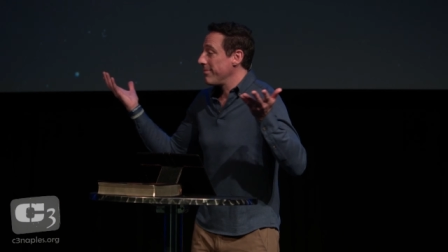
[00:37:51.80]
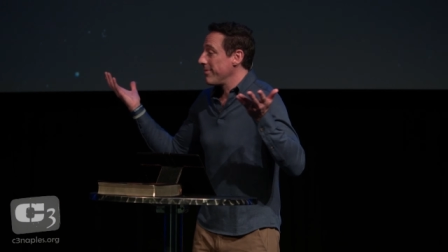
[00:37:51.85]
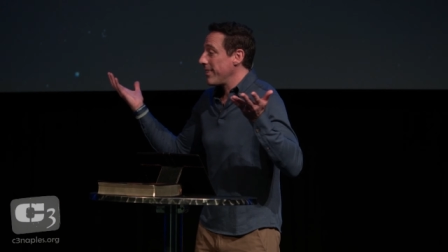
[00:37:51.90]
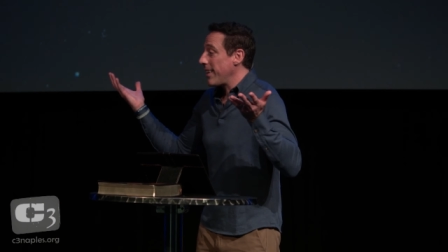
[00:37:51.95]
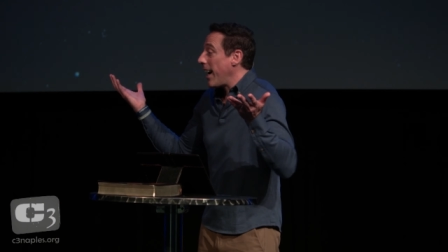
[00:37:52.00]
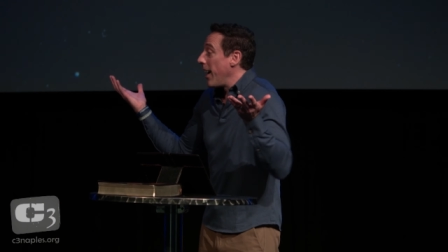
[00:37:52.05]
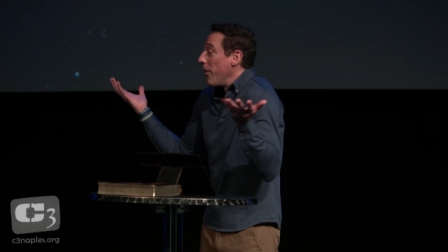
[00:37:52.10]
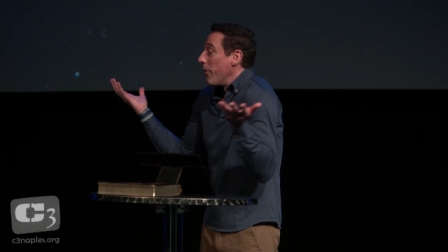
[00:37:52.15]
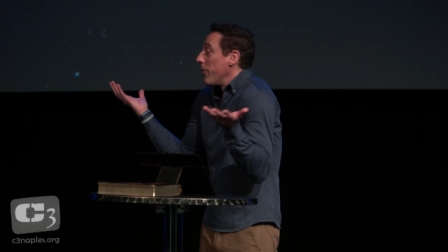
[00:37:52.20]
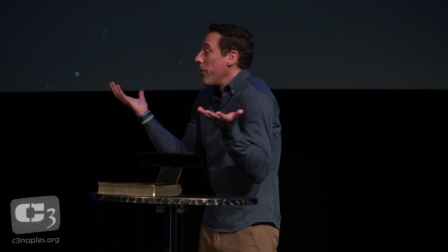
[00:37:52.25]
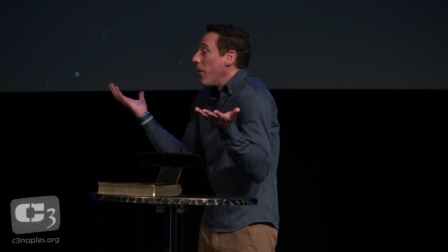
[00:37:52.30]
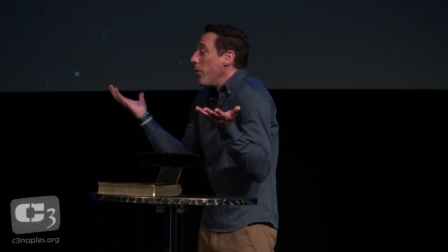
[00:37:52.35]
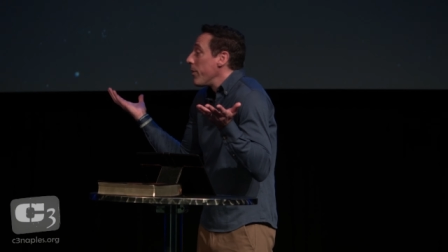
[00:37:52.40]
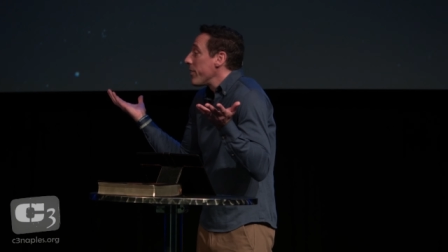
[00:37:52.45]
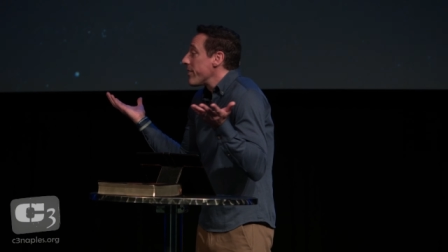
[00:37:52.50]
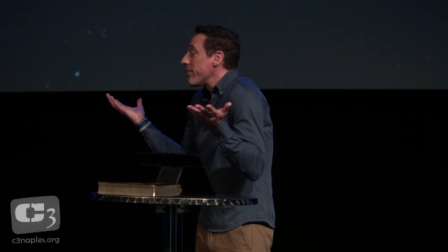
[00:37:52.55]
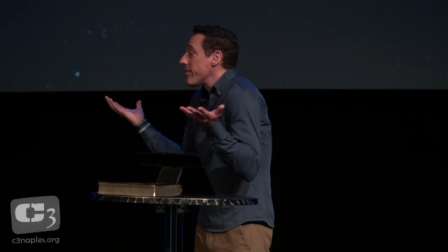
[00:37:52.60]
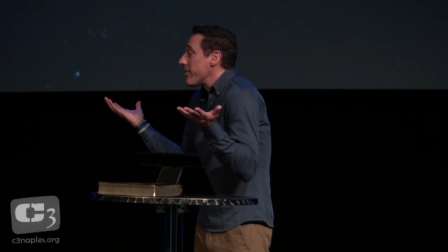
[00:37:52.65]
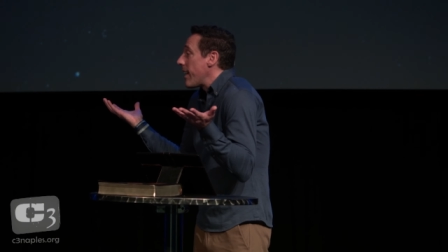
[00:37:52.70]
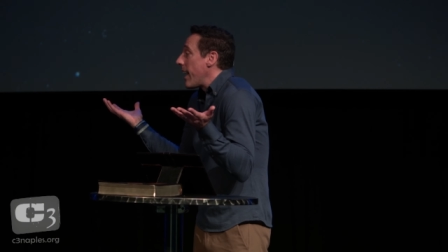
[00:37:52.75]
I don't know what
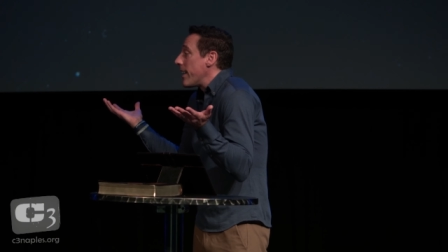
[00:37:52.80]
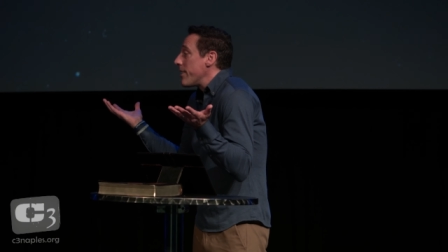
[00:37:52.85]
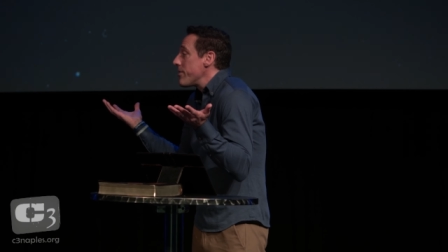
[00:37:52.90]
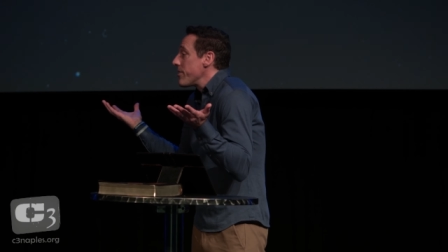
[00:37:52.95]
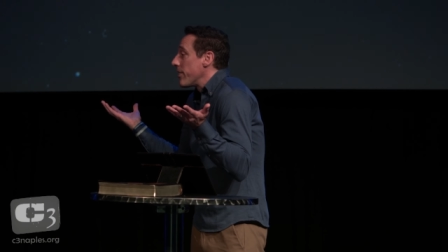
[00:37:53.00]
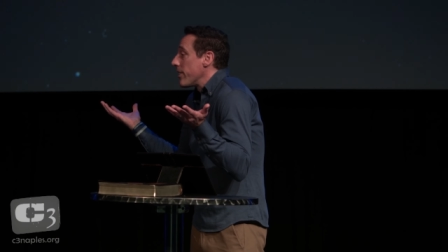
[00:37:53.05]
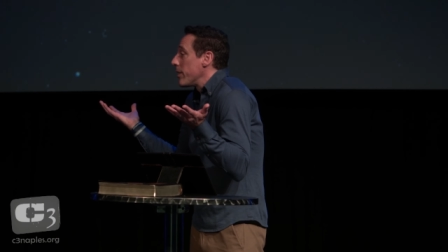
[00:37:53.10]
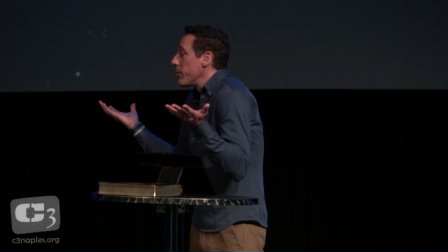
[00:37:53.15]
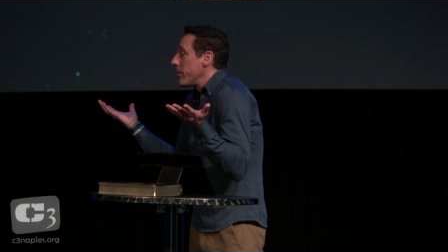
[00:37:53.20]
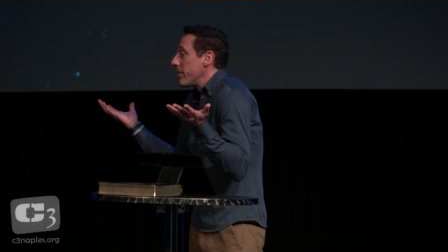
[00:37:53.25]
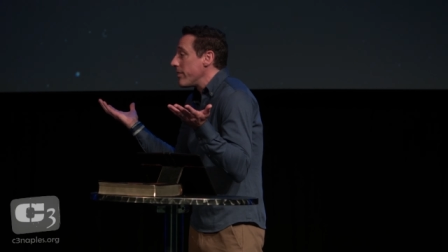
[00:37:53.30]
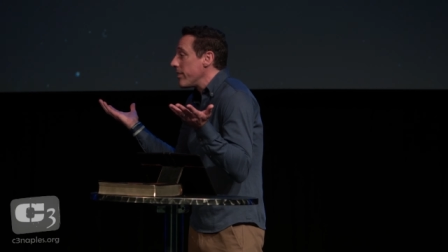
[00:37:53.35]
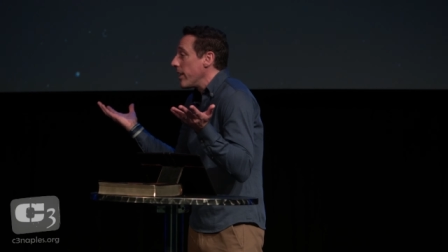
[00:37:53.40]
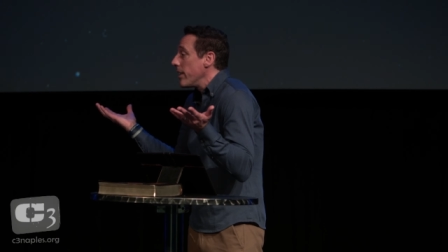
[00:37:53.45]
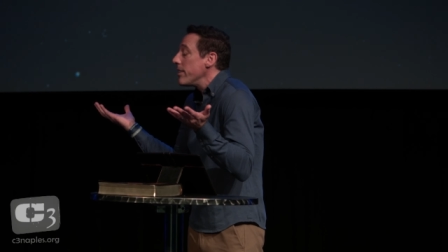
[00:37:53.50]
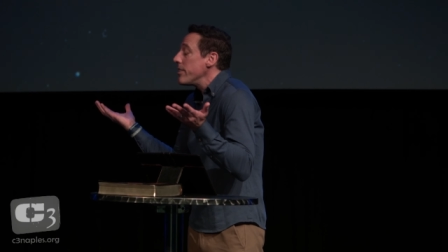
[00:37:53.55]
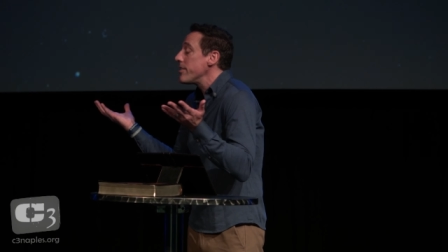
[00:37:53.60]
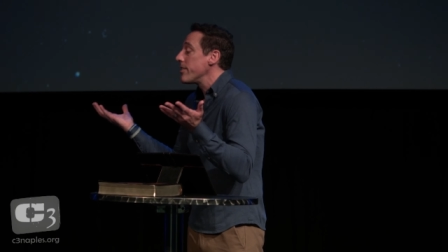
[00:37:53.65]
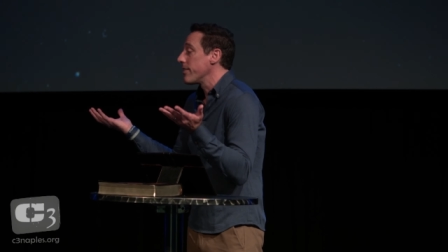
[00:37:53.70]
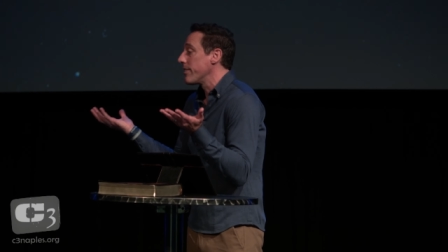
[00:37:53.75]
the statute of
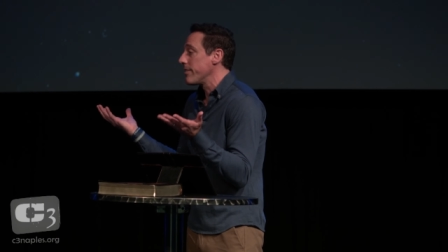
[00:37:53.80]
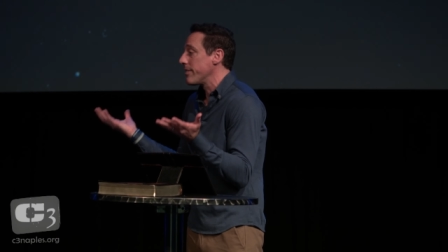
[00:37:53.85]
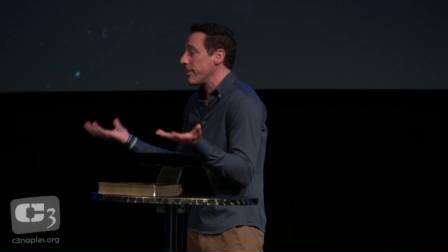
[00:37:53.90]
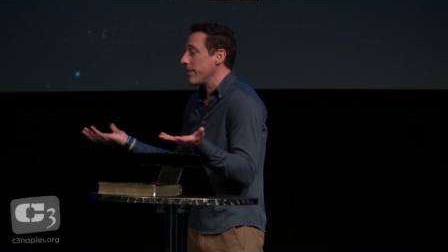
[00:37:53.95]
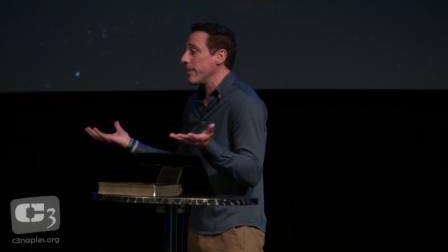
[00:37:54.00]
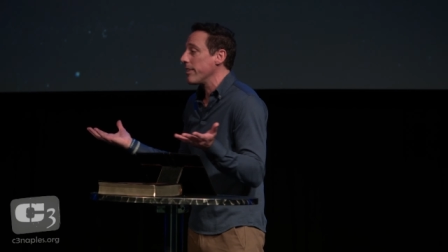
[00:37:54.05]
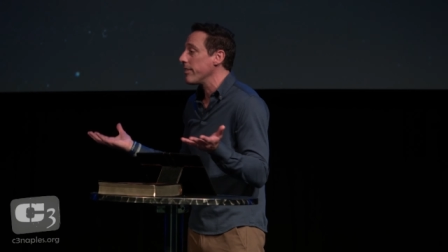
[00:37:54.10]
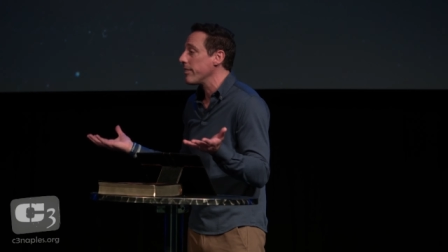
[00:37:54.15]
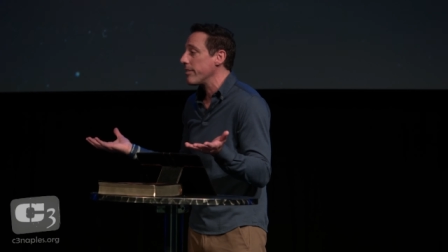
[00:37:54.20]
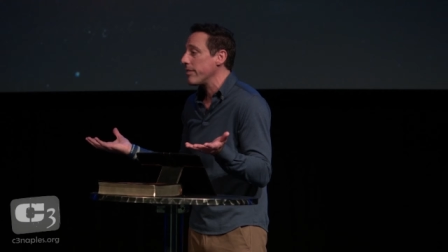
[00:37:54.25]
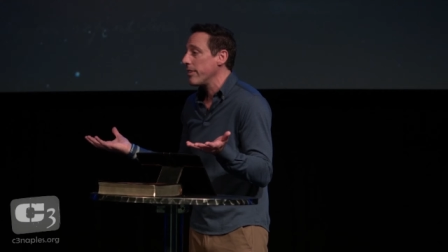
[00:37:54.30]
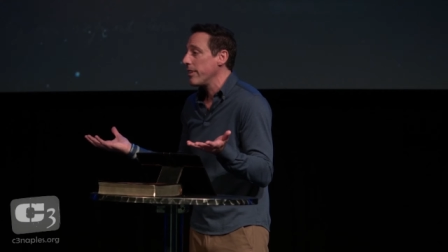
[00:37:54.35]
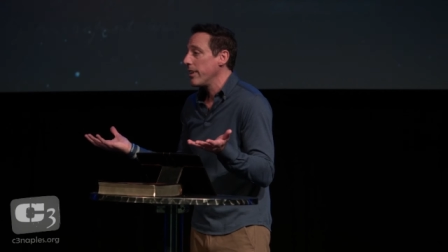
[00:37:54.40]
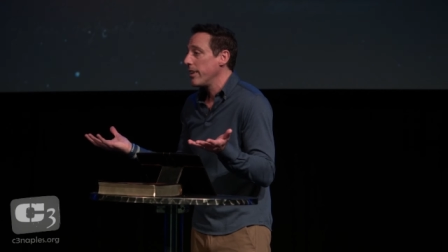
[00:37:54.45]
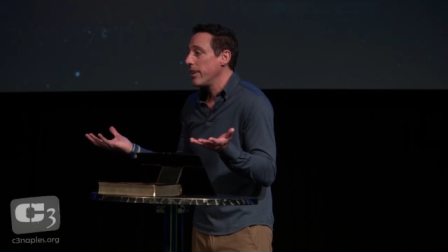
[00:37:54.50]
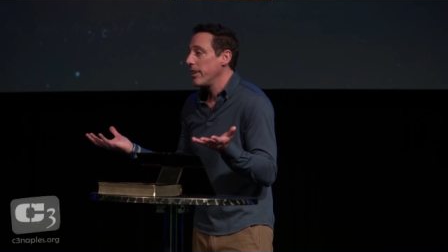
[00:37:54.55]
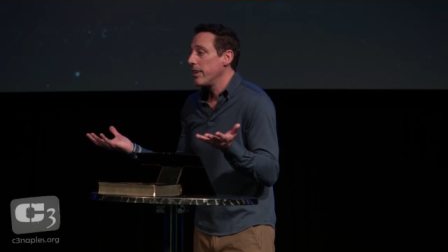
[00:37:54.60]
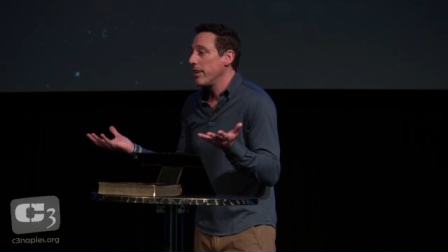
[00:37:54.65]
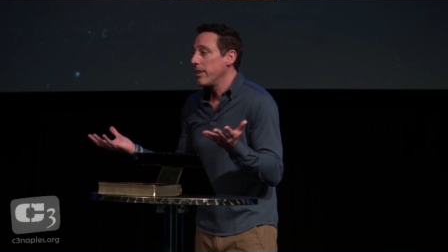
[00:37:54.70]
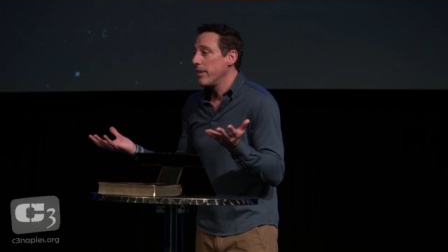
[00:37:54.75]
limitations is,
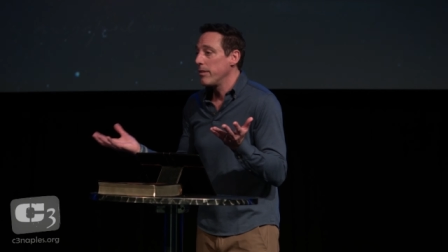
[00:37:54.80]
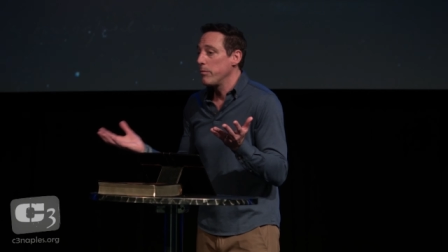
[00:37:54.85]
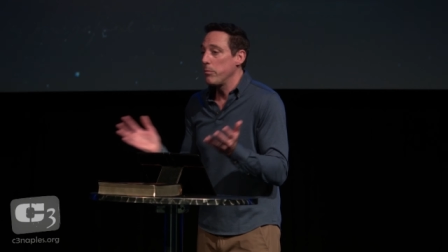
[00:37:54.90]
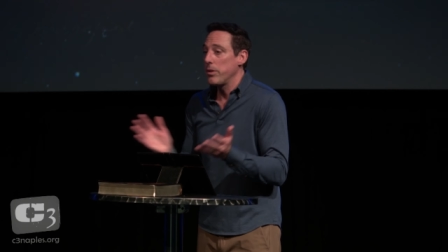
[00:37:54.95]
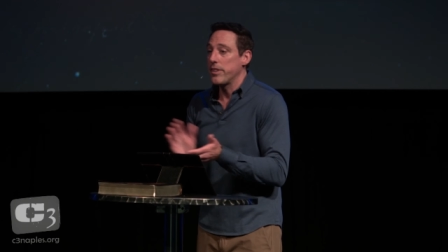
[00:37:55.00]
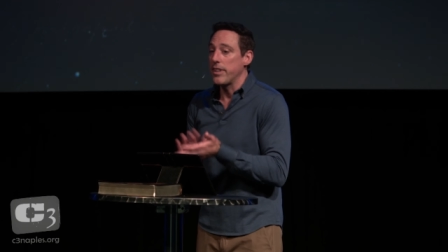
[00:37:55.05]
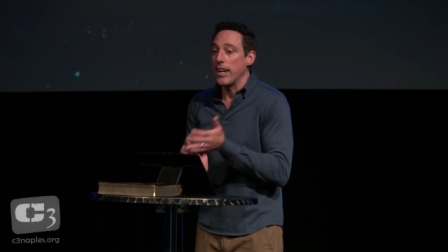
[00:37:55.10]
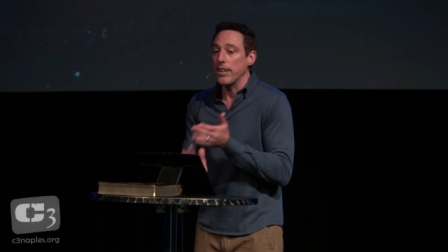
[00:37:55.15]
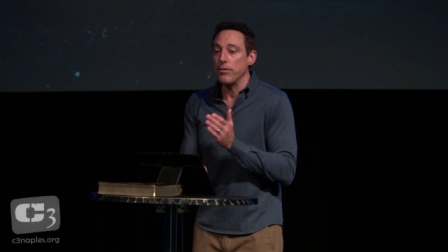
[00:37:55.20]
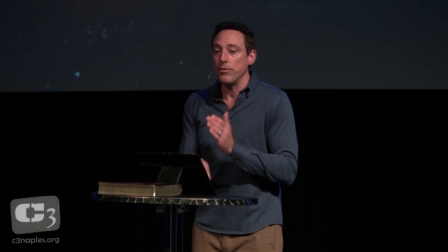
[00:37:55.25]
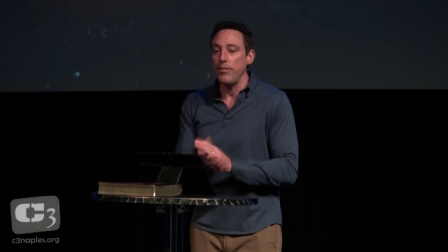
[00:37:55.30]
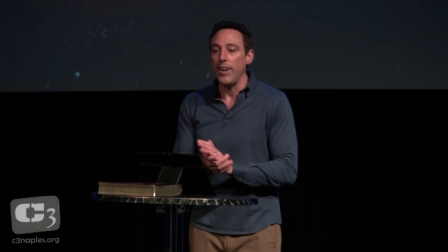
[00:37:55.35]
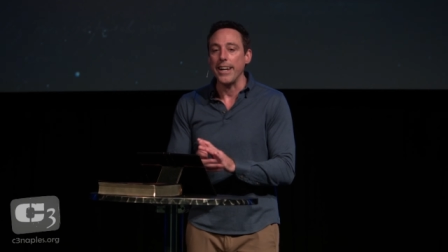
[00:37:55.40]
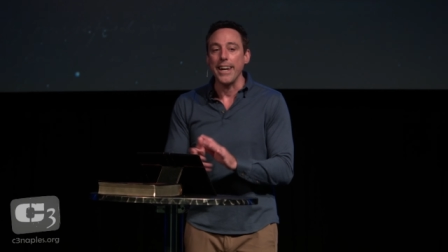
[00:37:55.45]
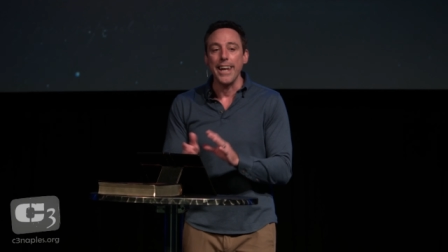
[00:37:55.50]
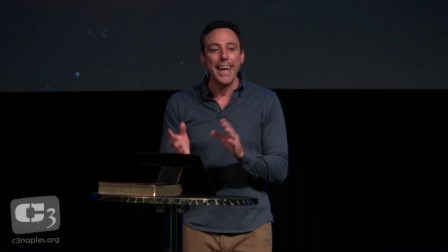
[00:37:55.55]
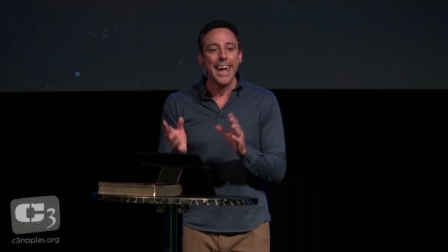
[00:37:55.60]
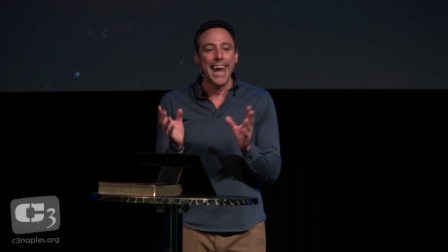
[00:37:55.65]
but that's fine.